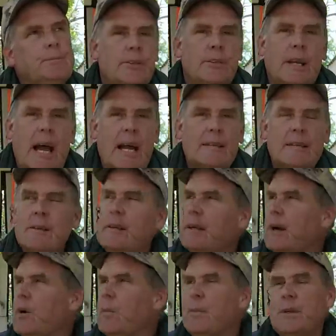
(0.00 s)
So guys, look,
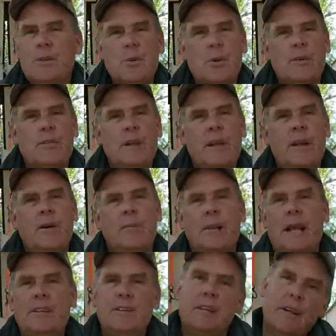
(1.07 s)
I hope you enjoyed the video. I'm
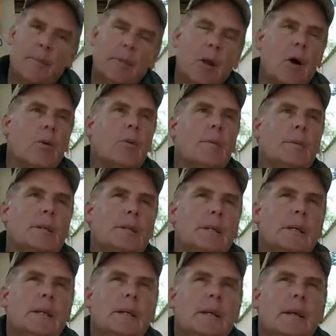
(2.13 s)
glad you could come along with me
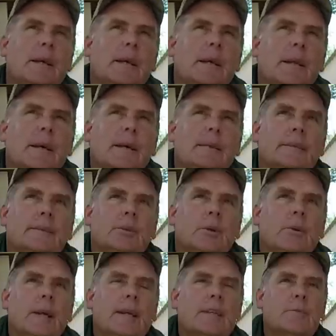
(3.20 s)
and uh, do a
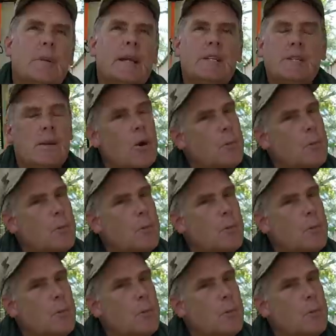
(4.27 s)
quick inspection.